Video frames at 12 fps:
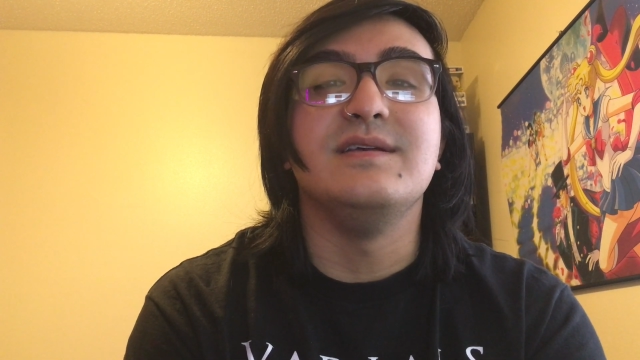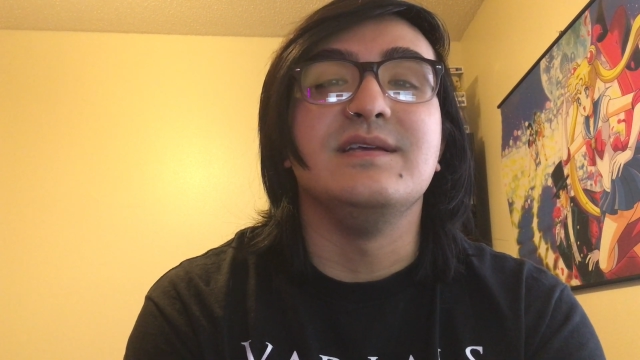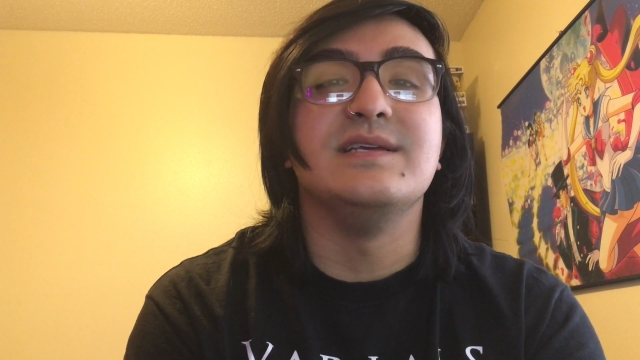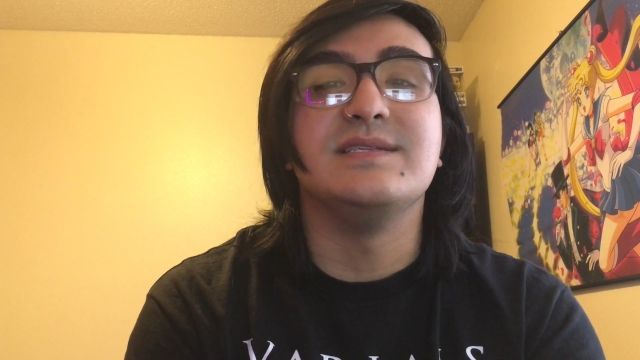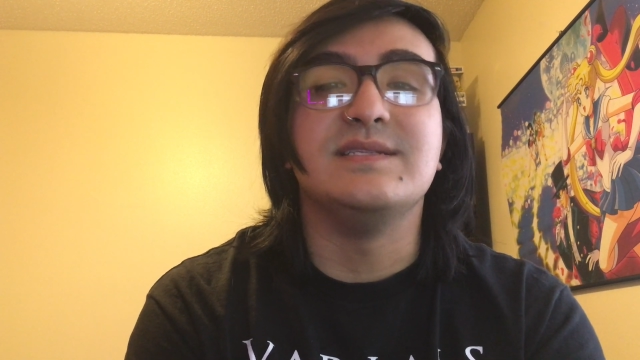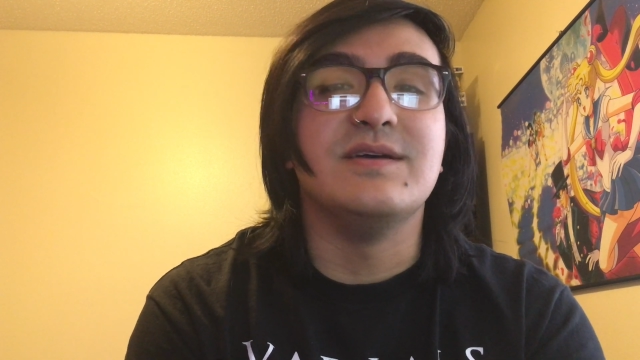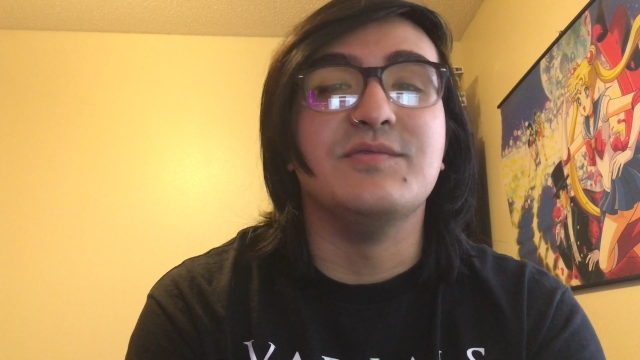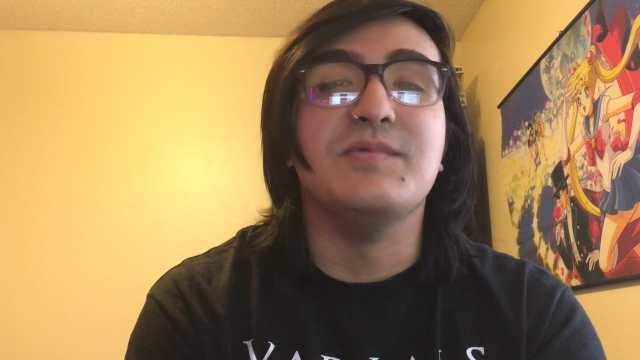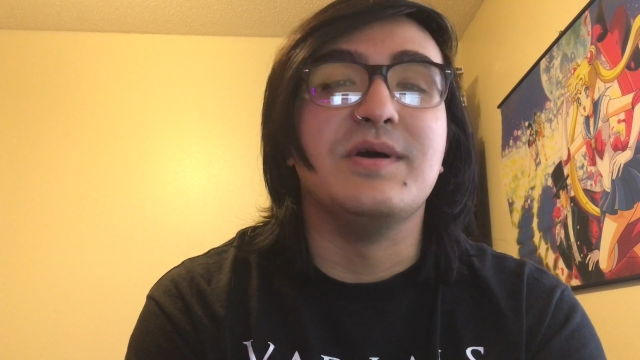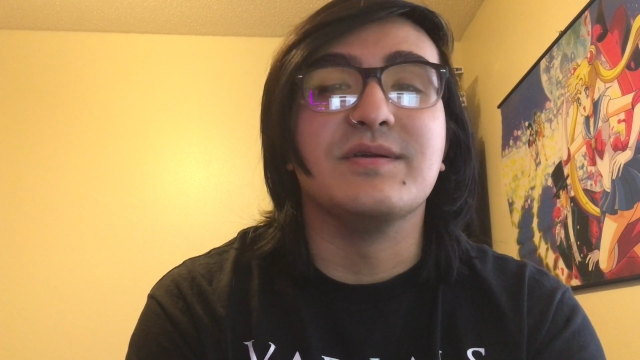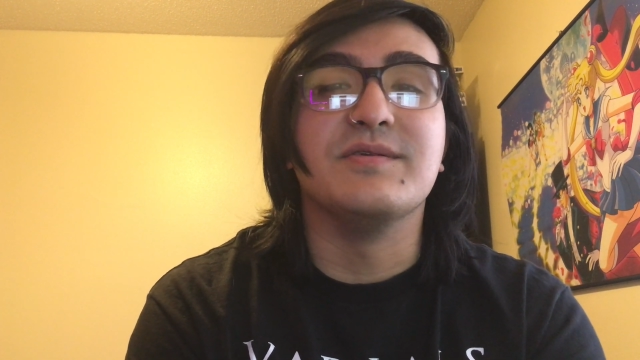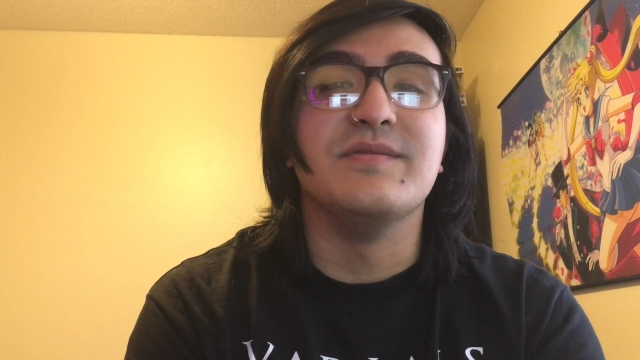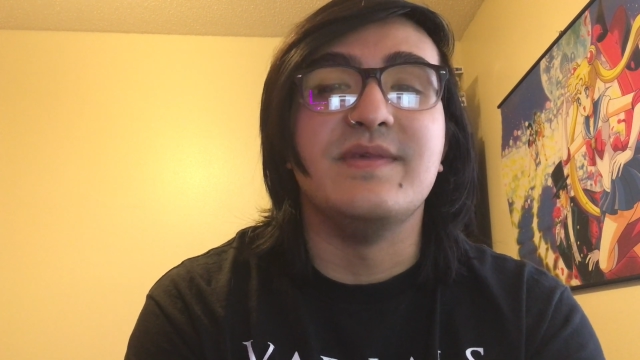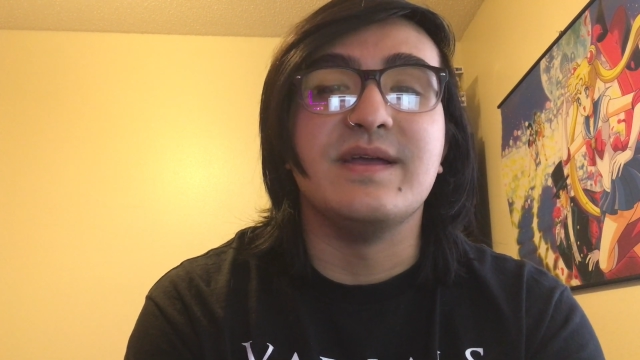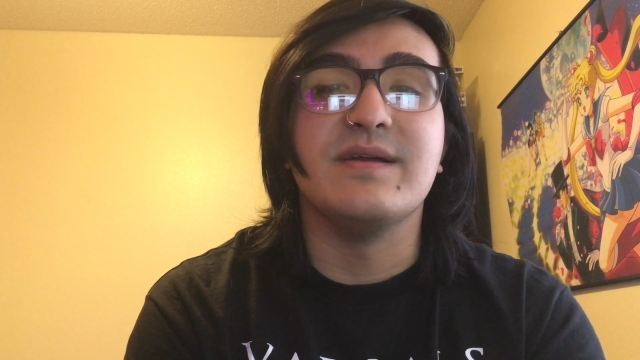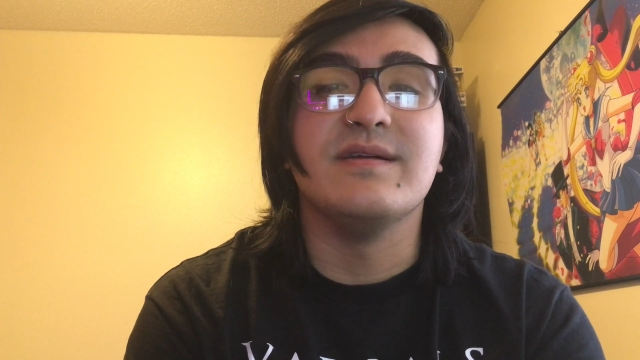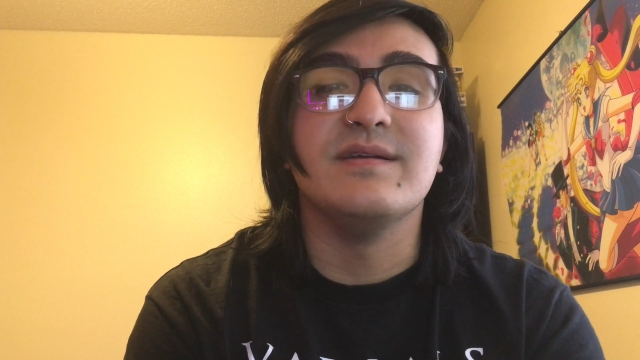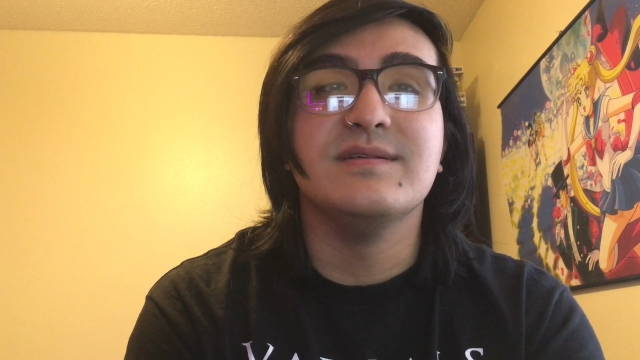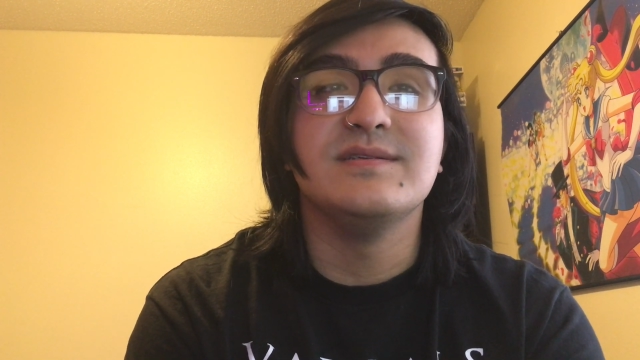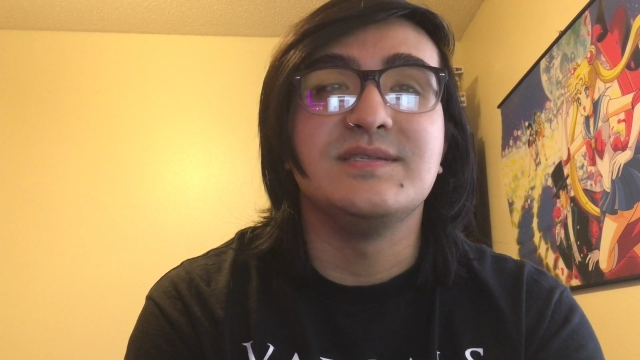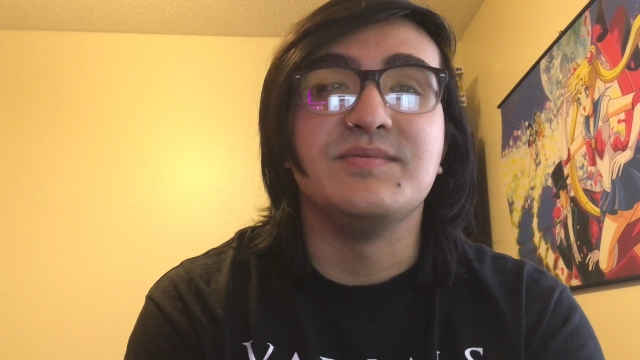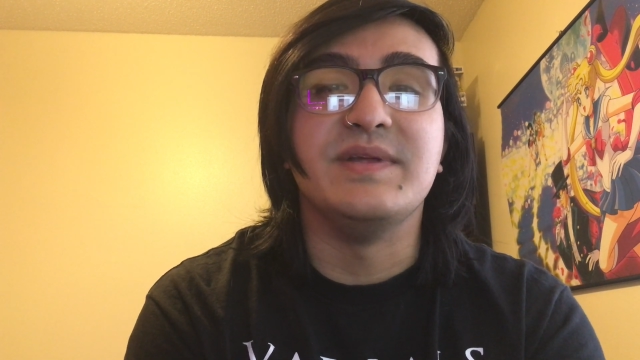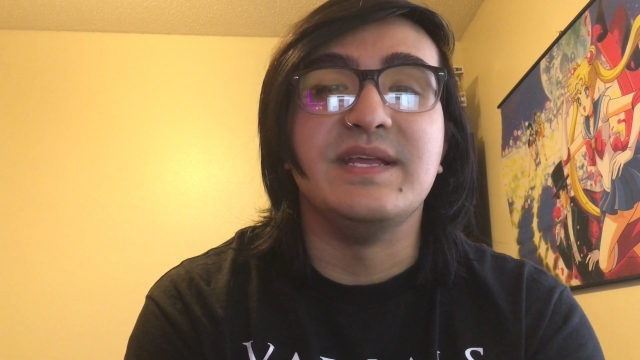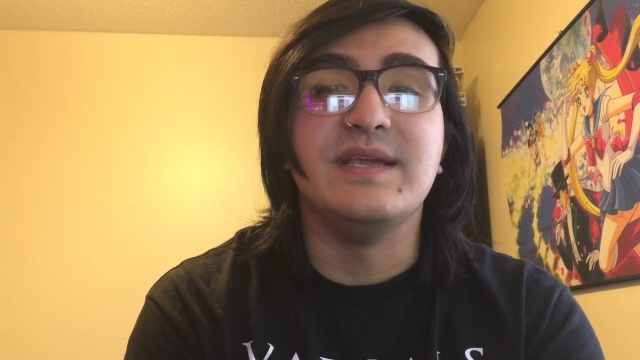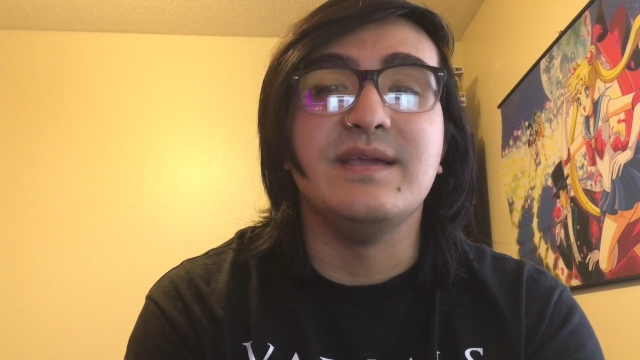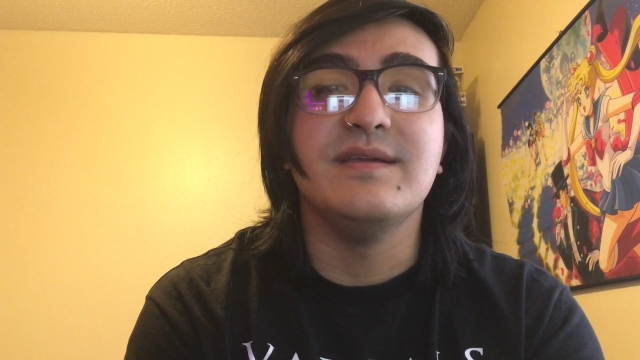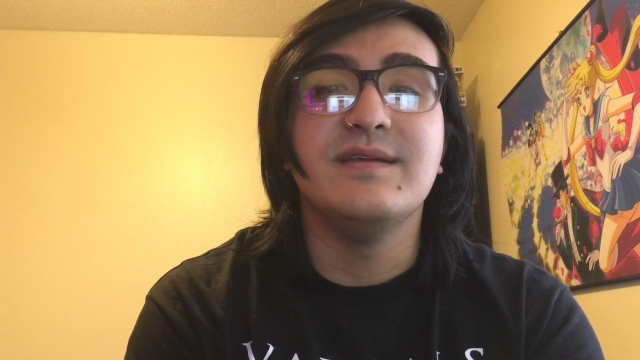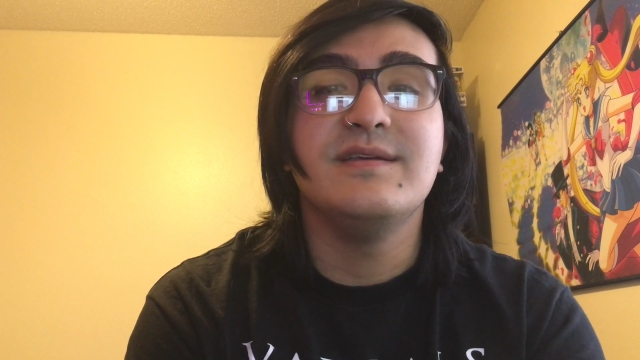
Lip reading: is no longer there, sweetie.